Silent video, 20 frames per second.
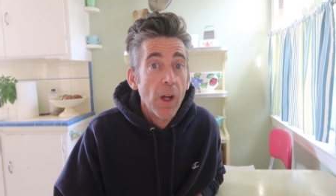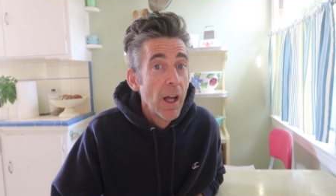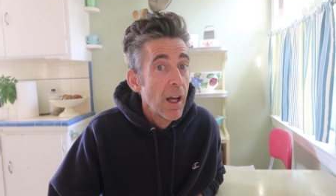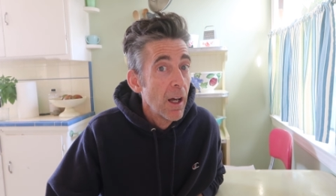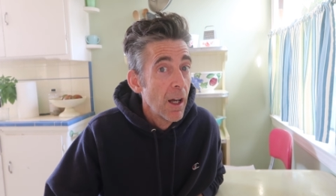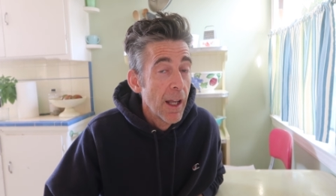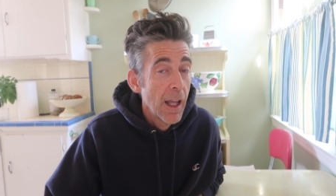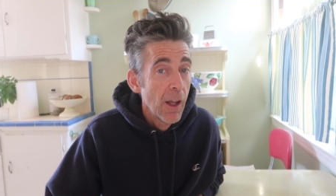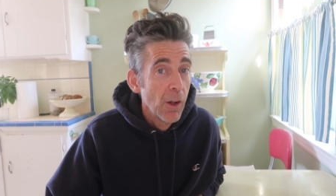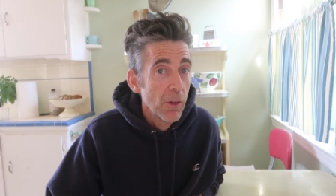
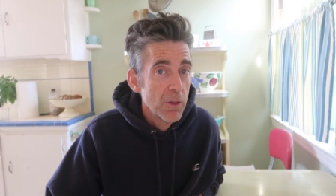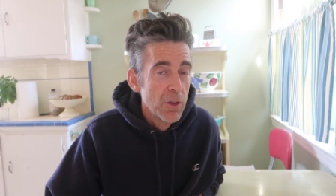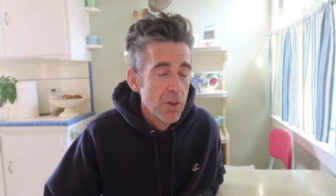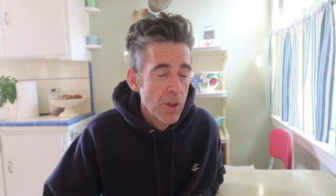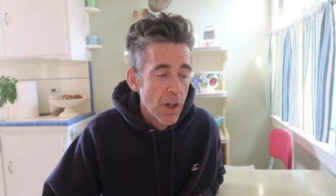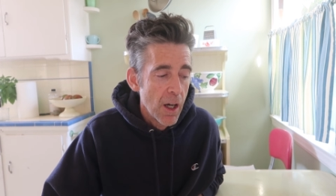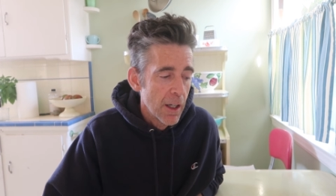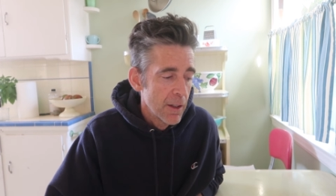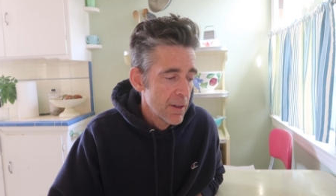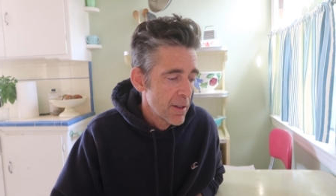uh, Elton
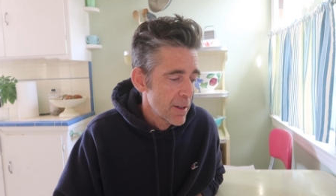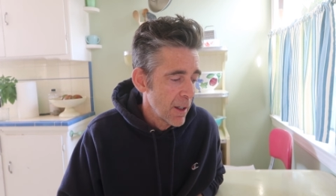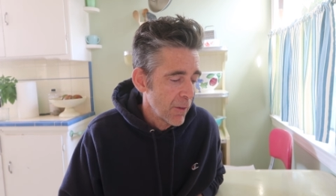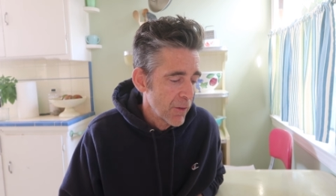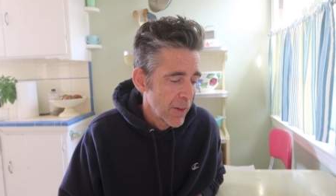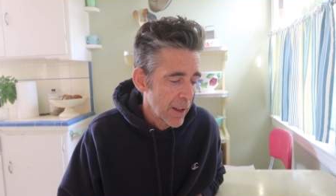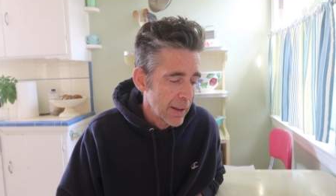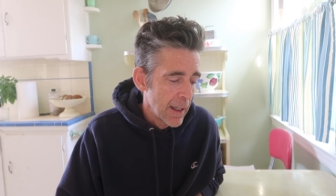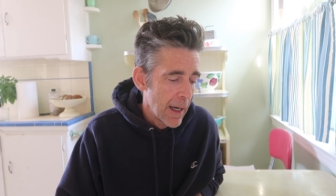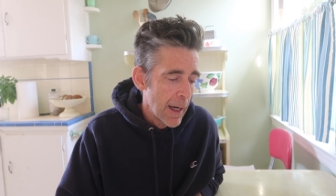John,
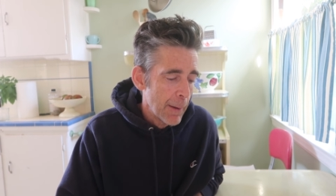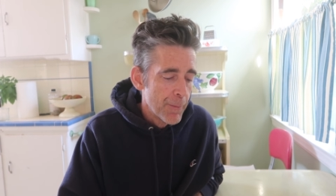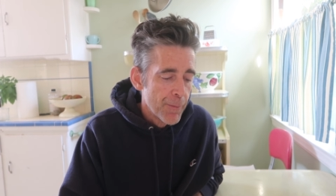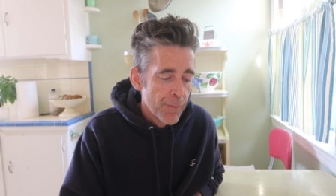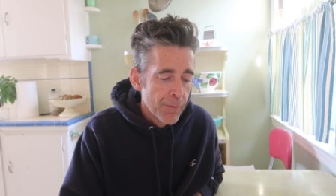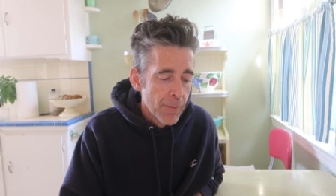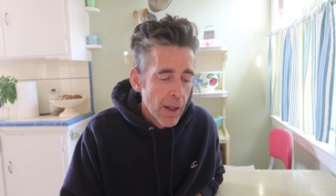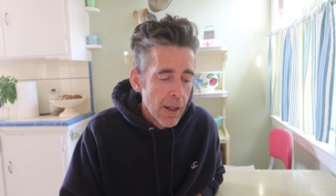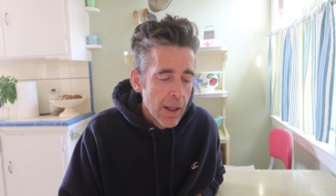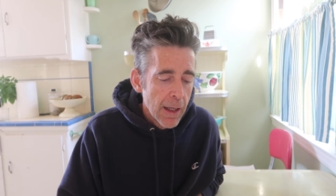stuff like that
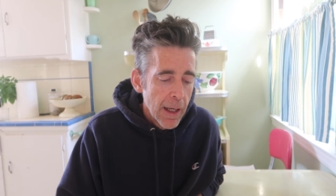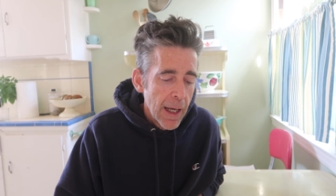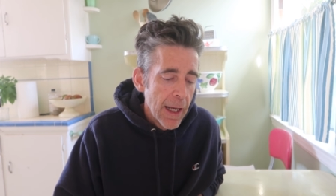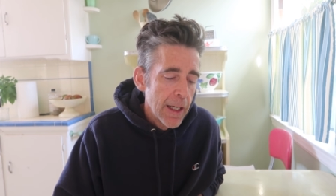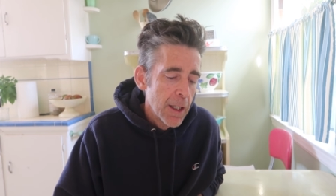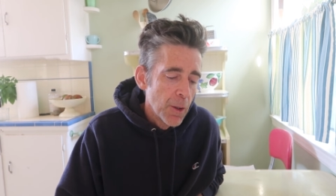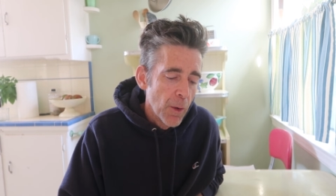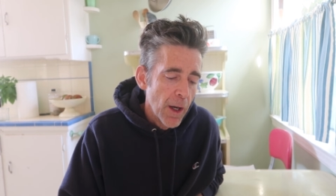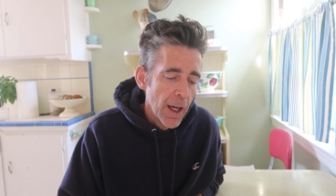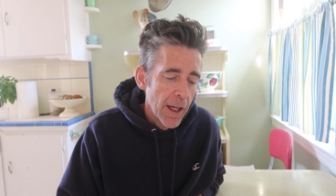
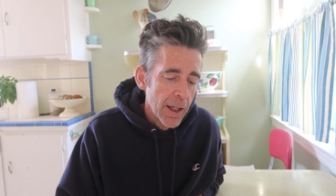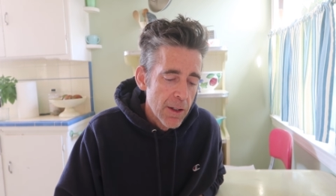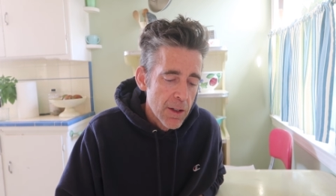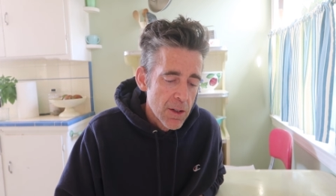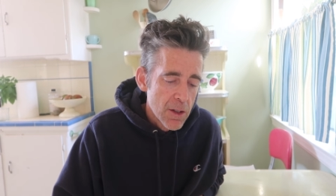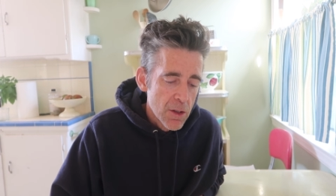anyway,